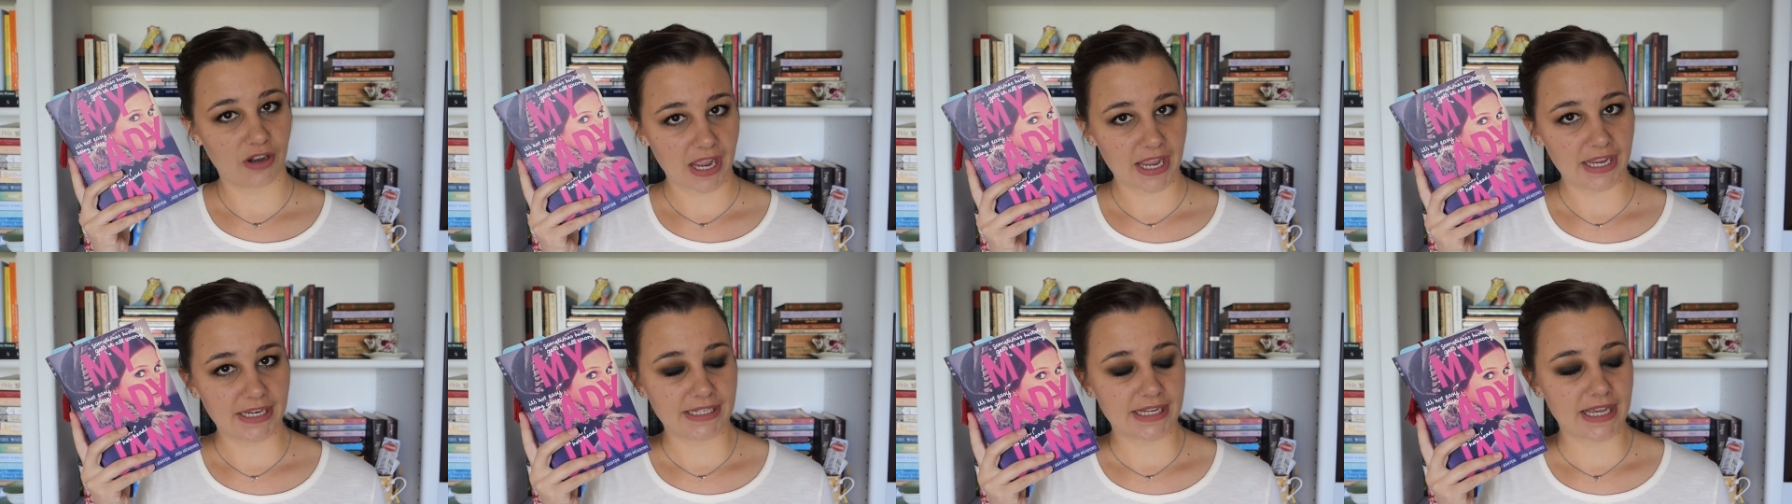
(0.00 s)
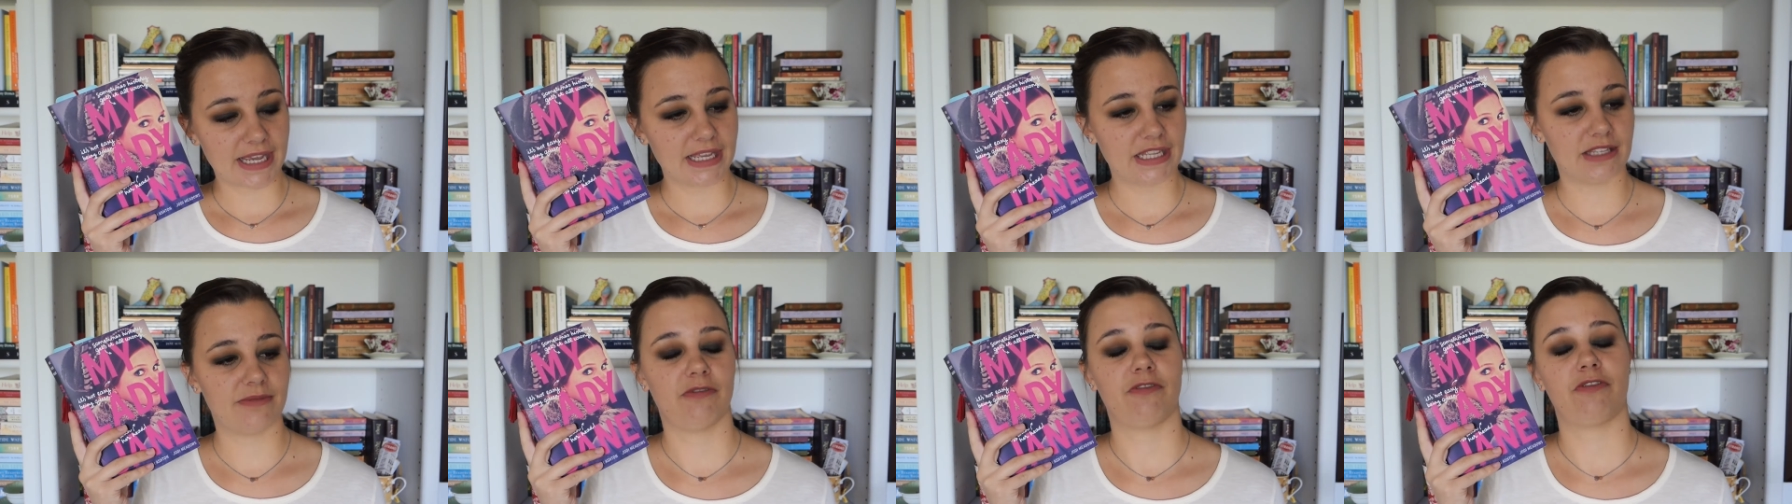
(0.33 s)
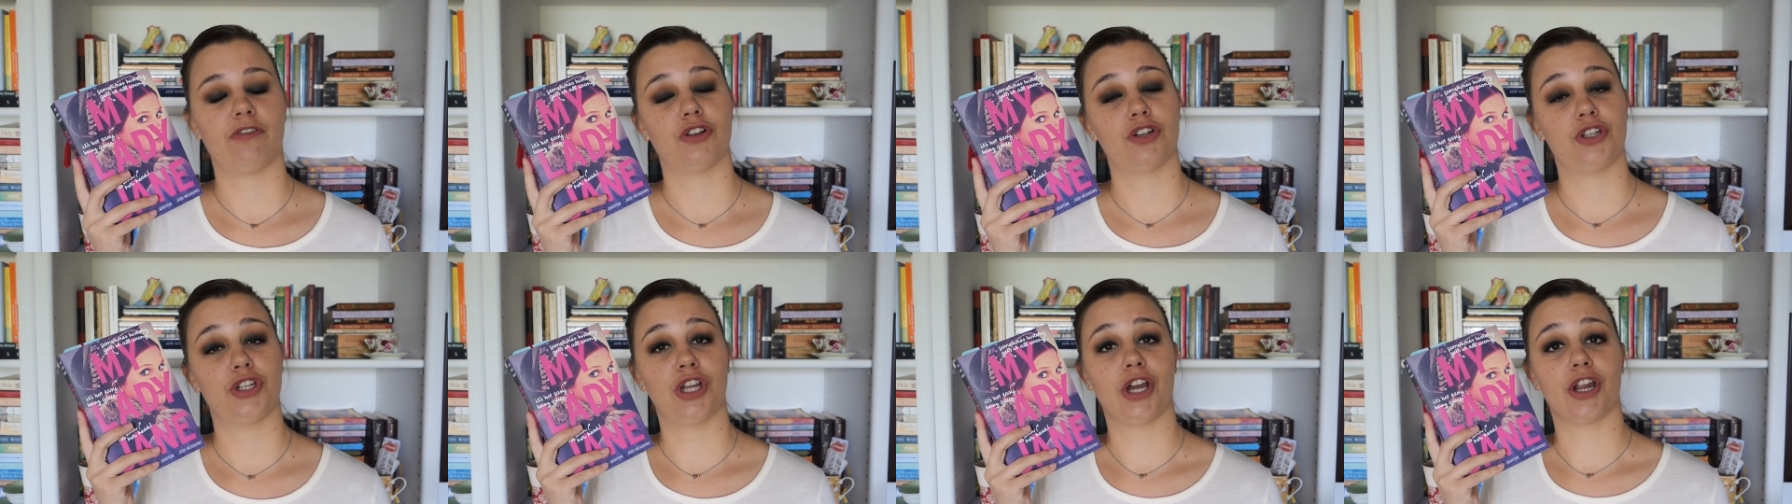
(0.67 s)
nine days
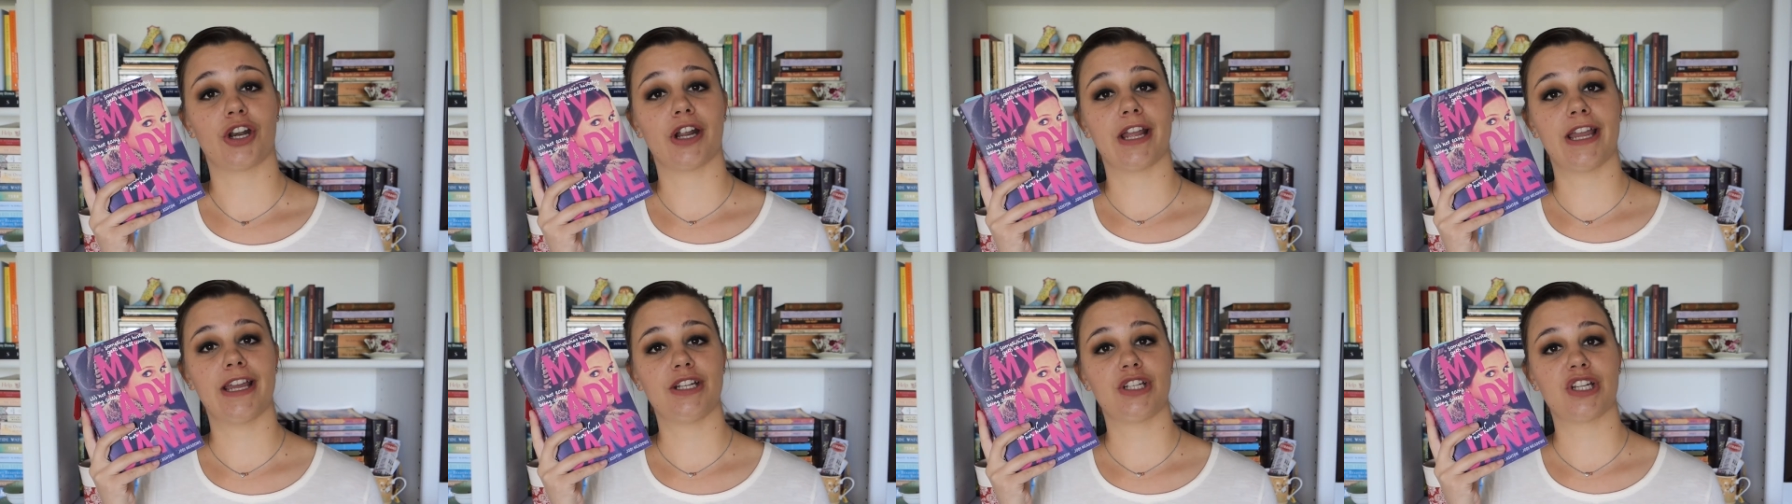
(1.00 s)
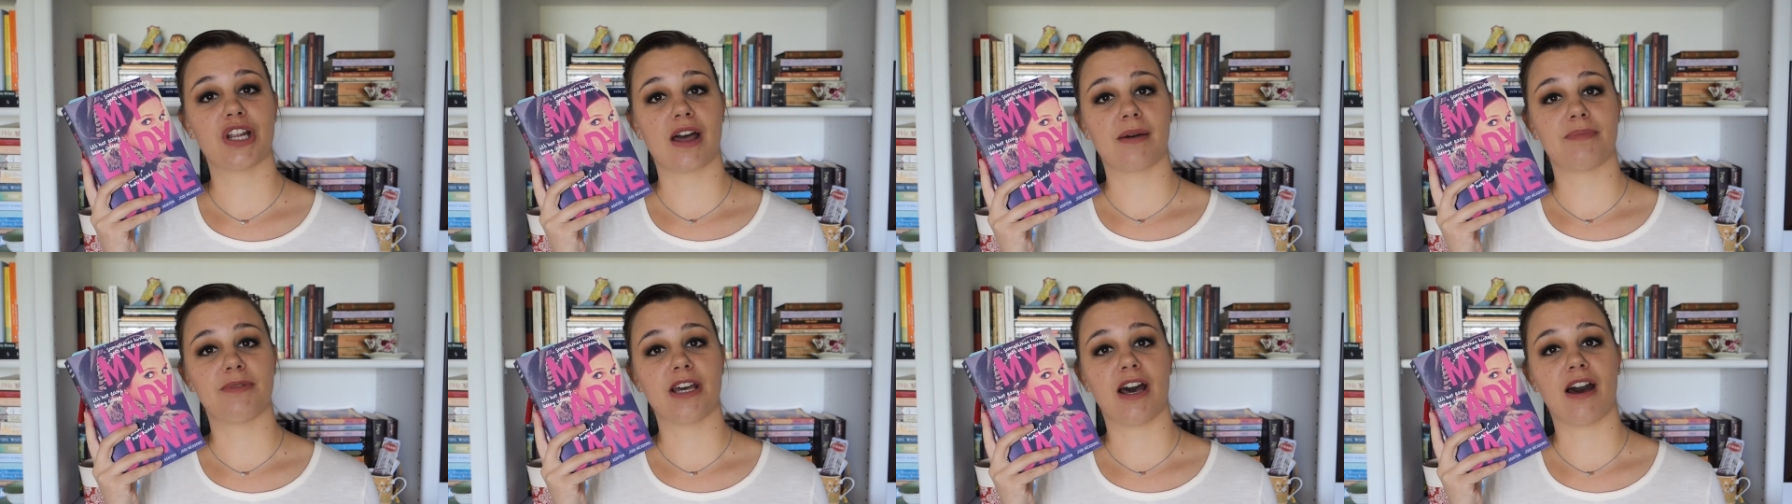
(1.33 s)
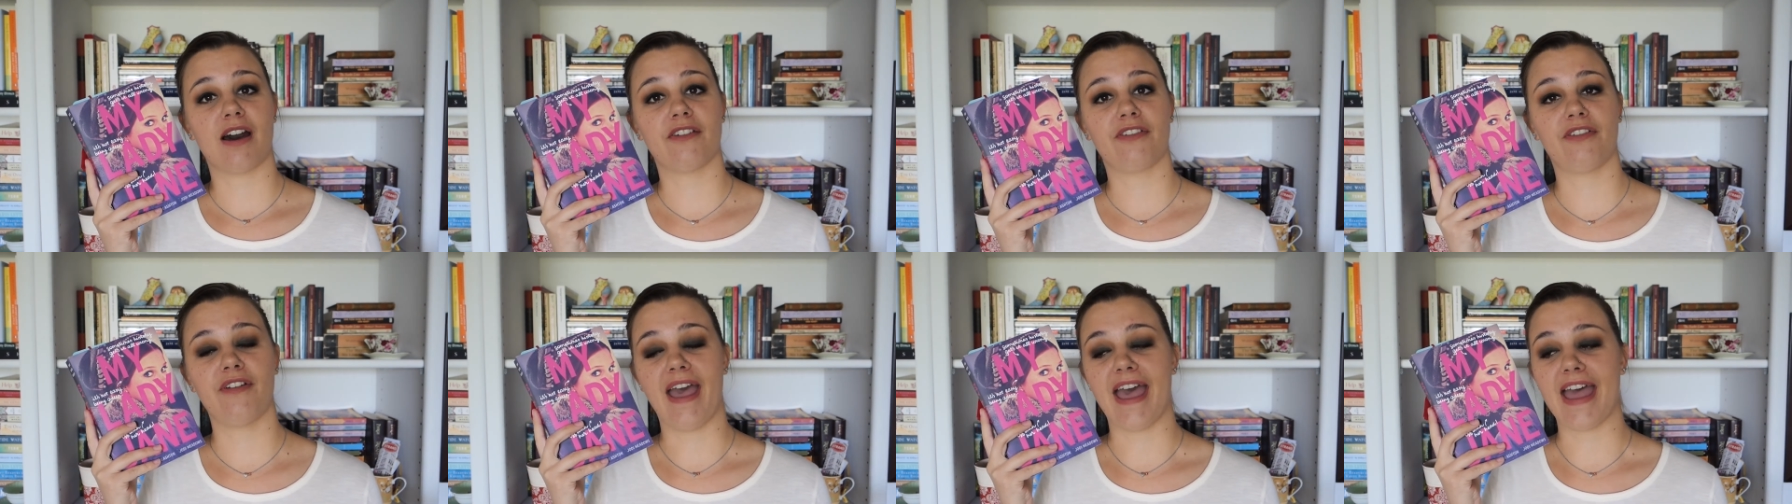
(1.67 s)
before she got her head chopped off.